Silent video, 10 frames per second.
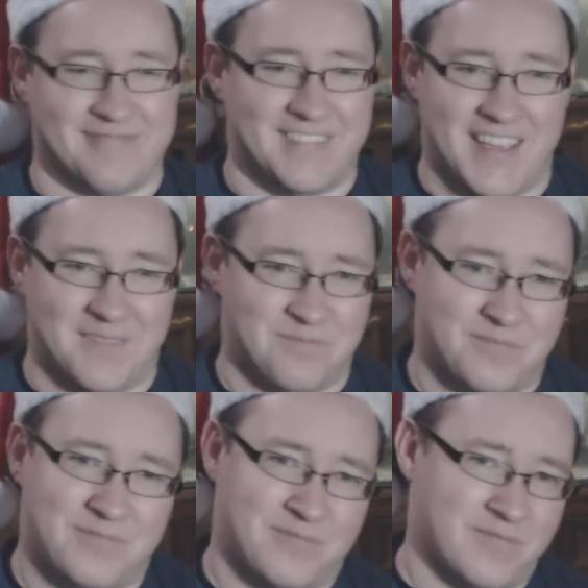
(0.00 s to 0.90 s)
yeah,
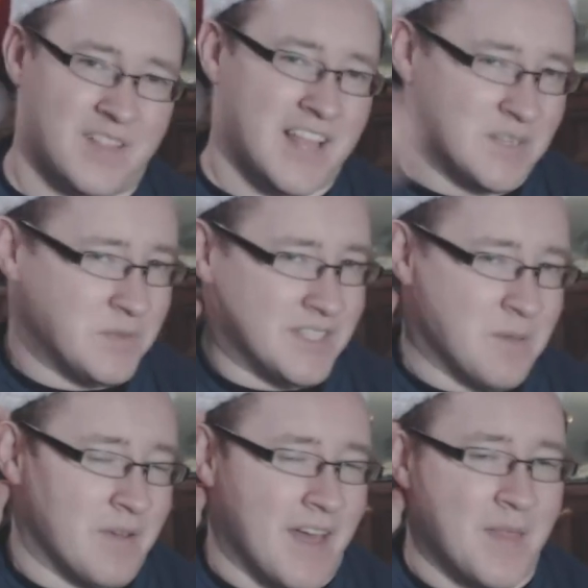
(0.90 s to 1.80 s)
the less we say
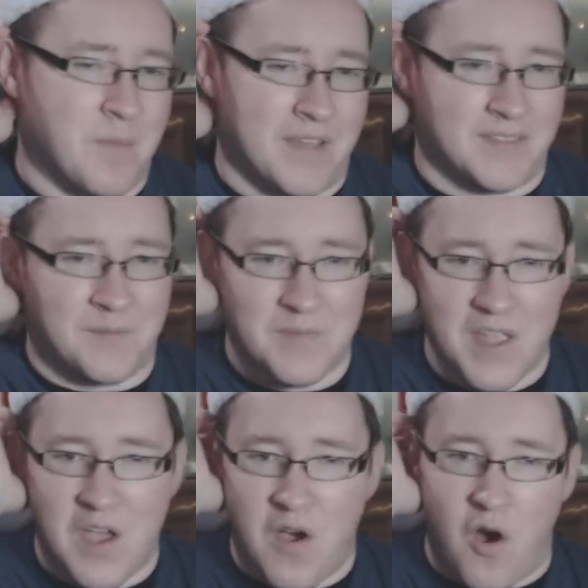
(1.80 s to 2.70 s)
about that, the better.
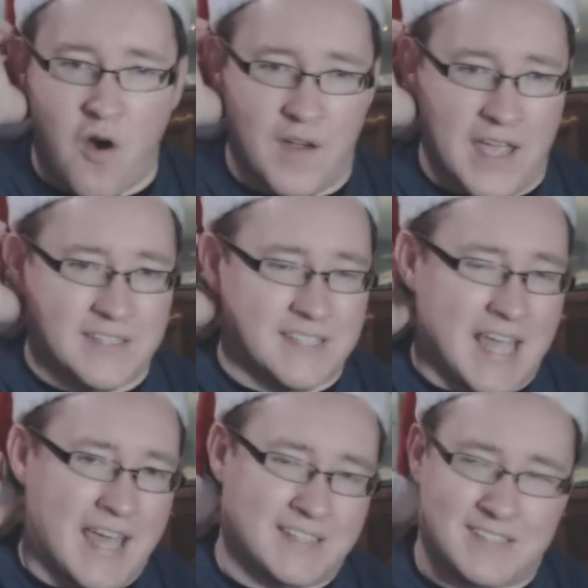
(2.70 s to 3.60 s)
Alright,
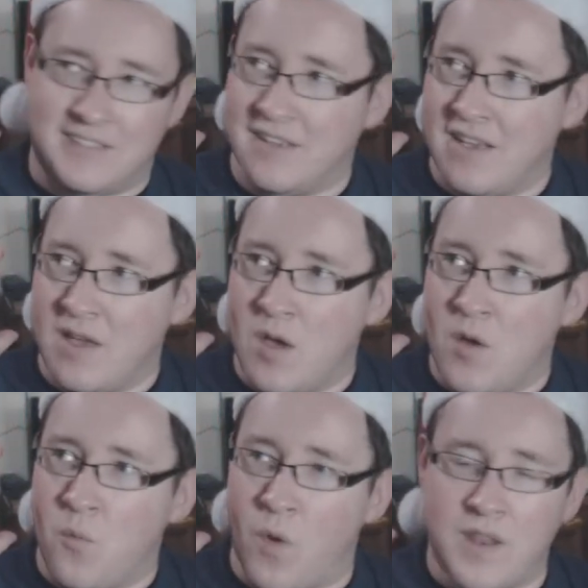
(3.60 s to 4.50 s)
it's
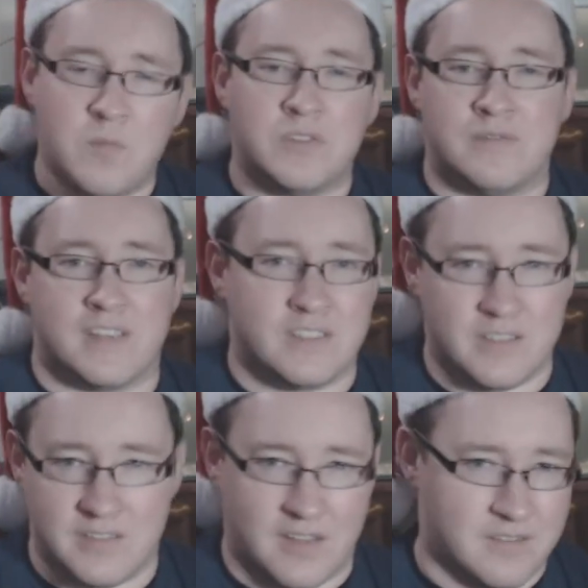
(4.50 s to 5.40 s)
one of the most
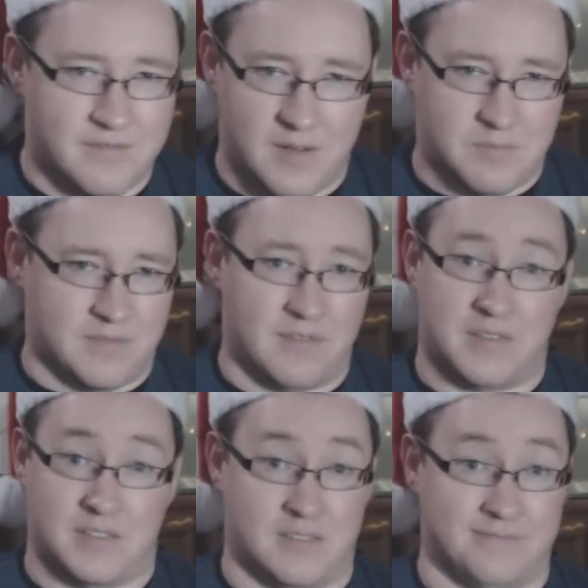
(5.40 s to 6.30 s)
visually stunning films I've
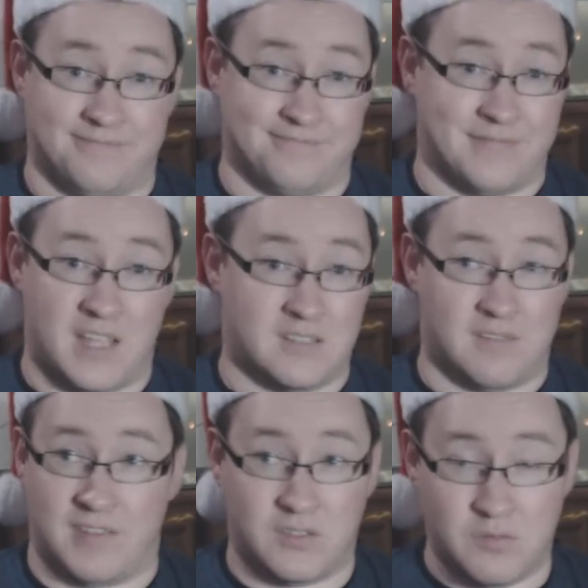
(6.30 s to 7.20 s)
ever seen. It's a
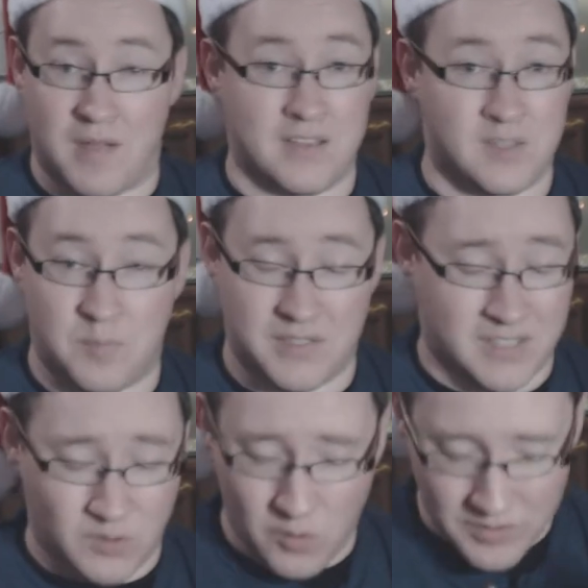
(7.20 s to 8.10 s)
visual masterpiece.
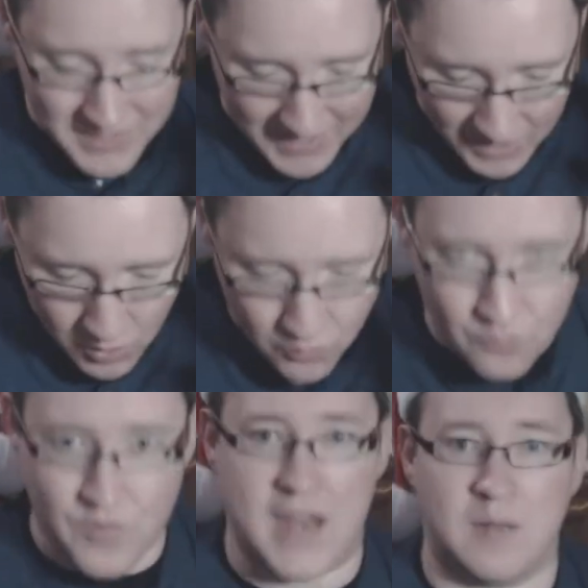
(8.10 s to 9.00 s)
It looks
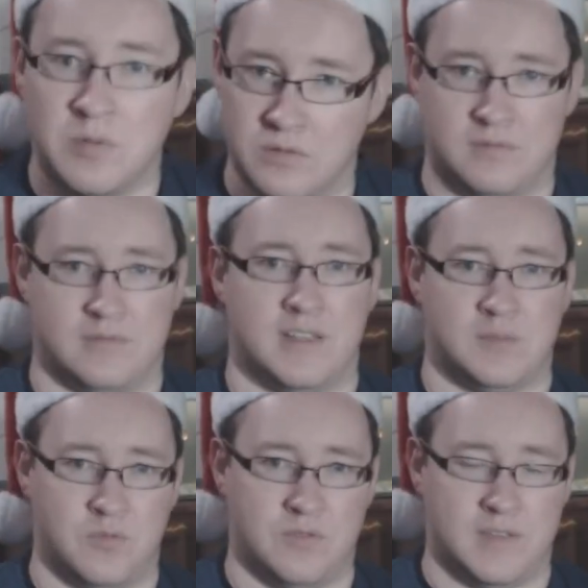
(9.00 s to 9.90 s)
incredible,
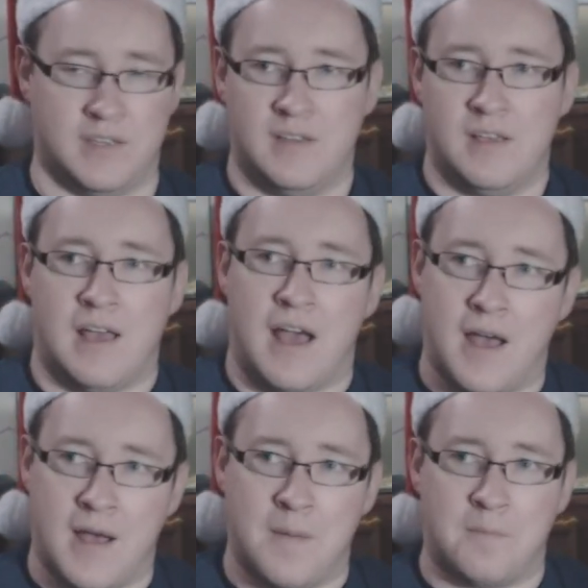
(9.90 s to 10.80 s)
this movie.
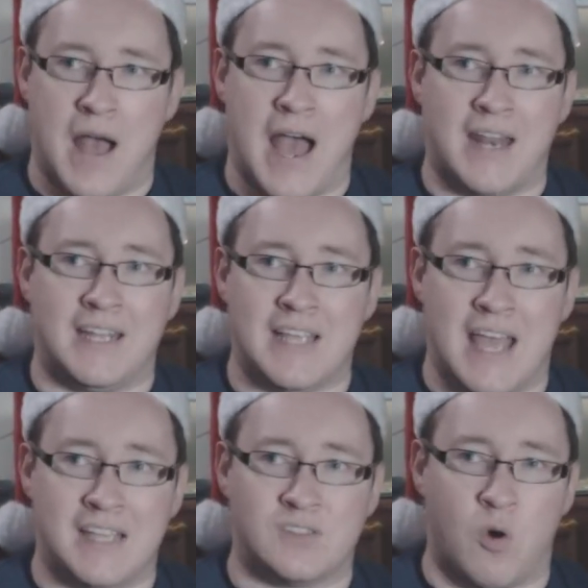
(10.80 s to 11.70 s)
And
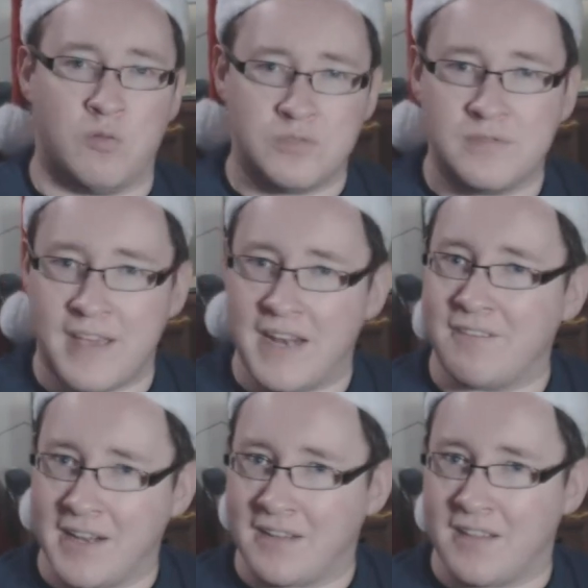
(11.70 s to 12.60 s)
it's also very,
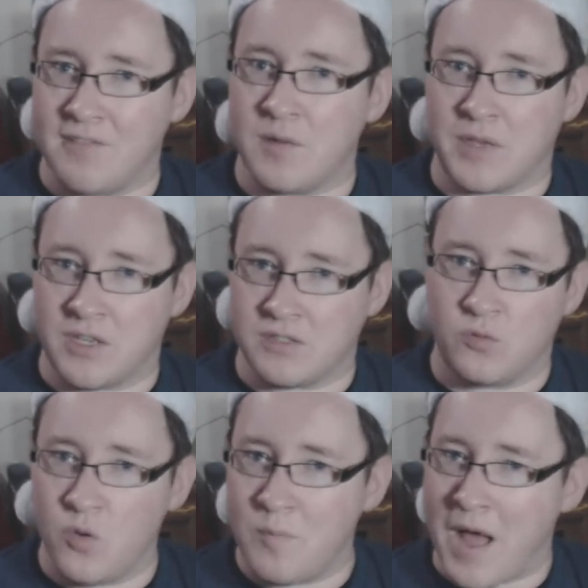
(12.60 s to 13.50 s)
very clever, because
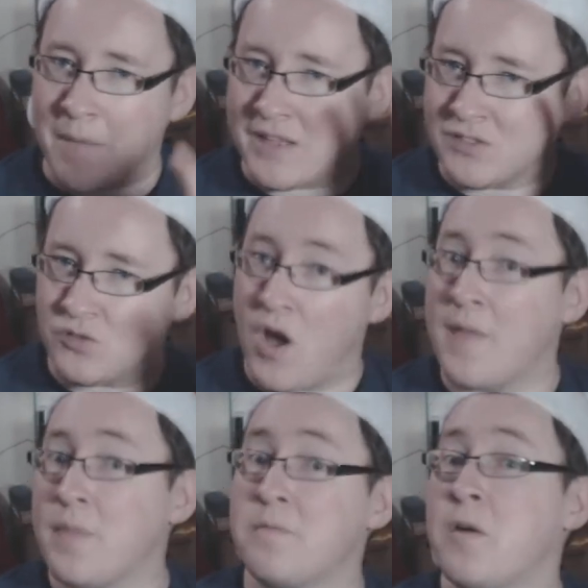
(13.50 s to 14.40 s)
although Batman's not
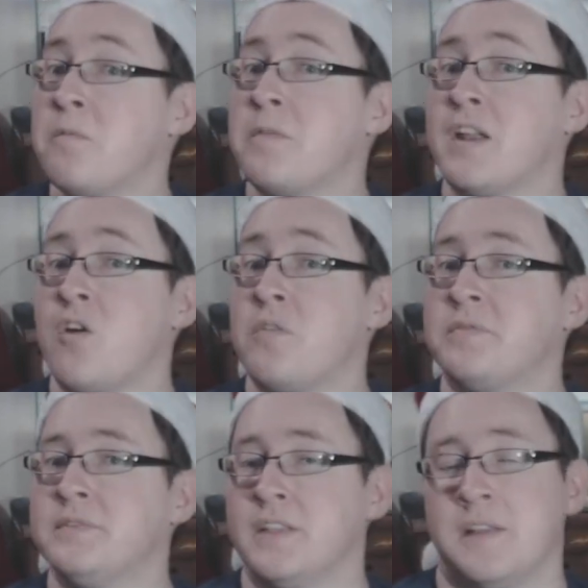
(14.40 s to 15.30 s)
in the film very
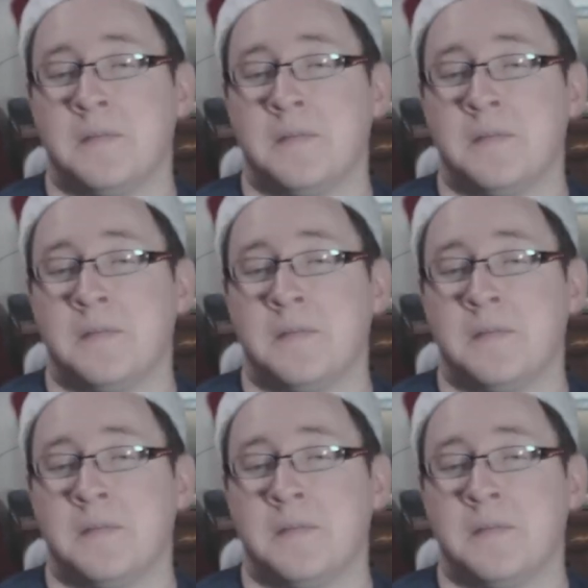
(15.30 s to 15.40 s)
often,